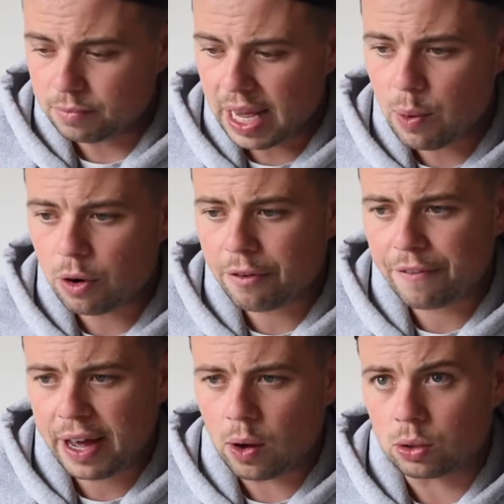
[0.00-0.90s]
He would have
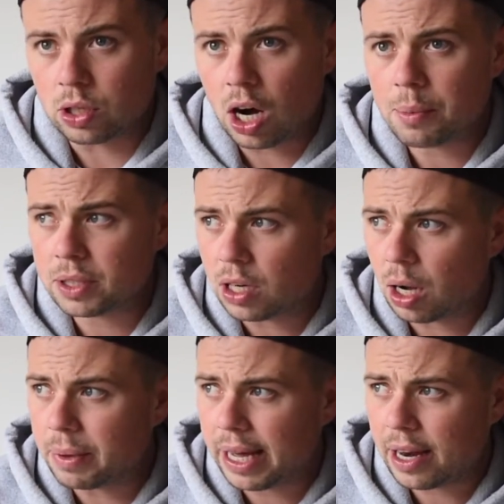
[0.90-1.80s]
failed time and
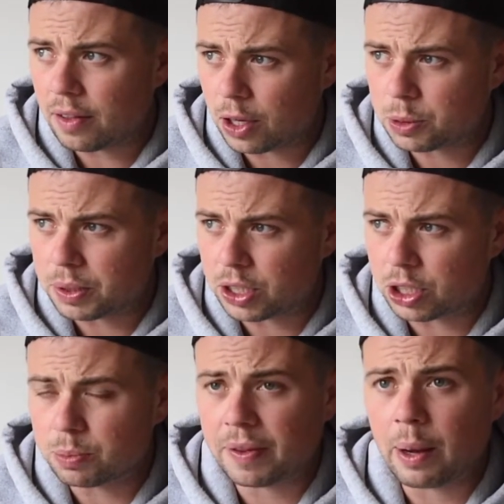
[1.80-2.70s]
time again in those
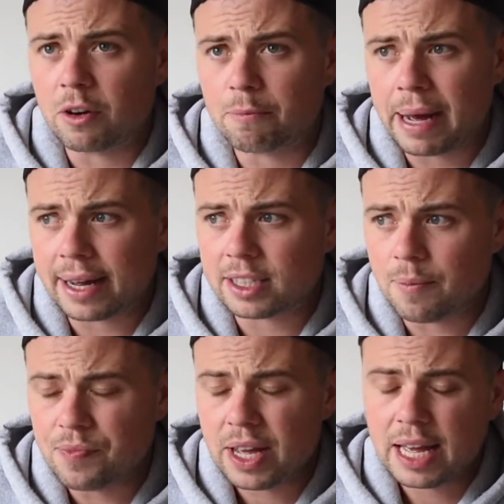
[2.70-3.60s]
positions, but they would have backed
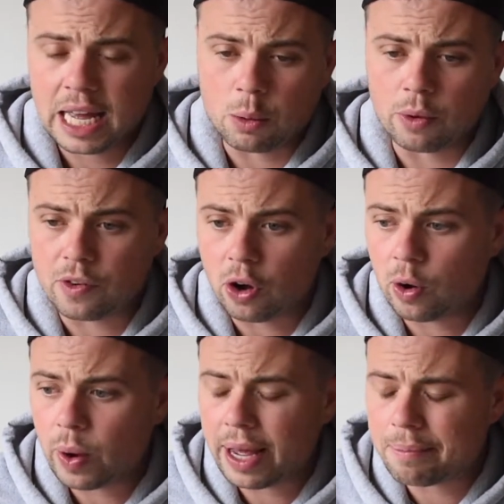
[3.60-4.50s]
him. He would have gone
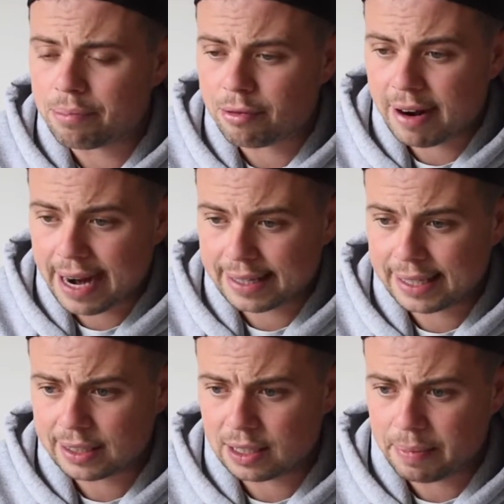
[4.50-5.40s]
away and
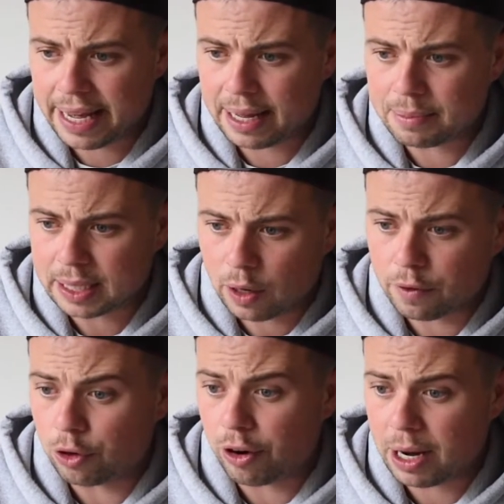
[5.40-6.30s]
practiced to make himself
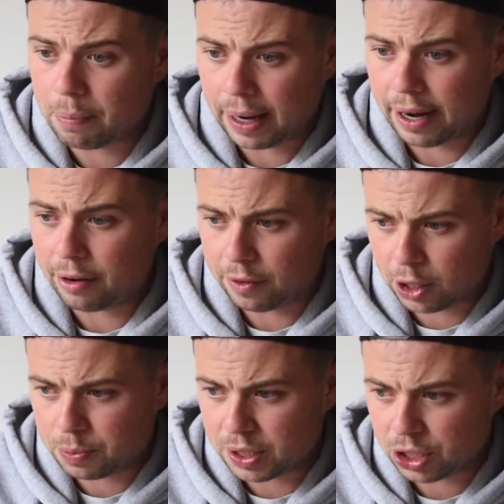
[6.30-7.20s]
a great player in
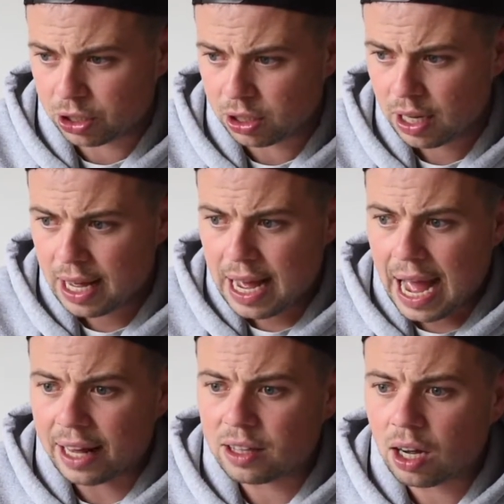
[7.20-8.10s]
those positions
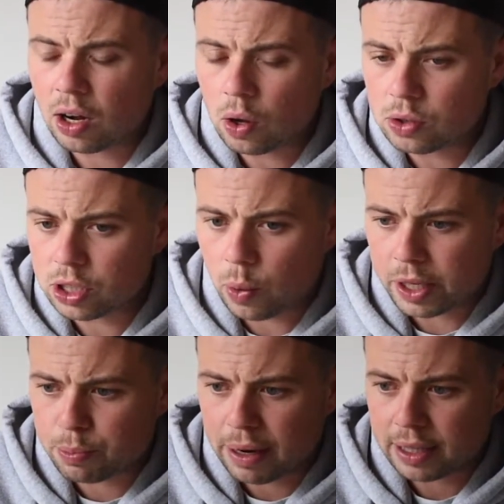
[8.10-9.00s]
and done
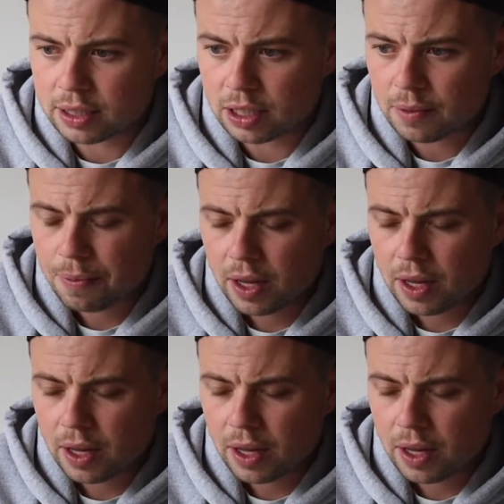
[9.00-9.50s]
consequence practice.